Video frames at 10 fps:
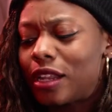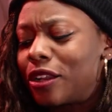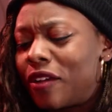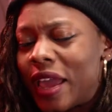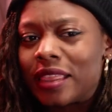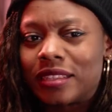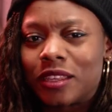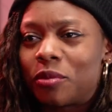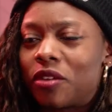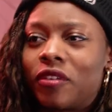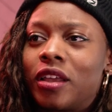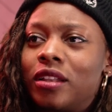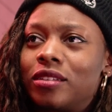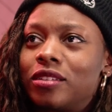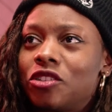I don't know. I had this thing with my
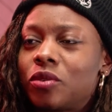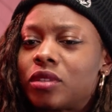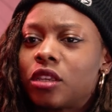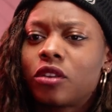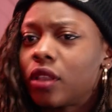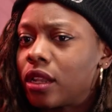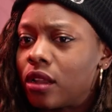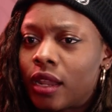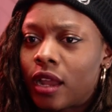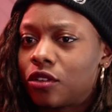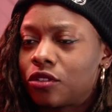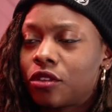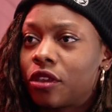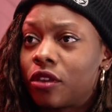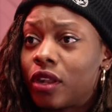friend. She was like, "You don't like non-actors,
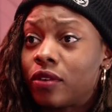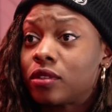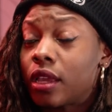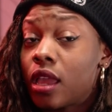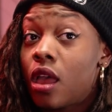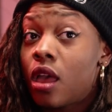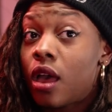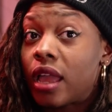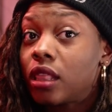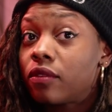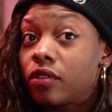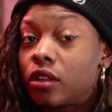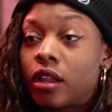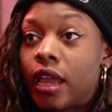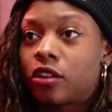do you?" And I was like, "I love a
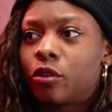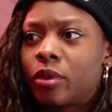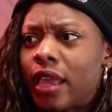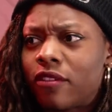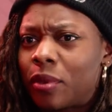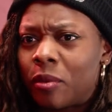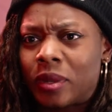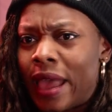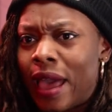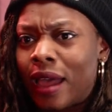non-actor, but they have to be able to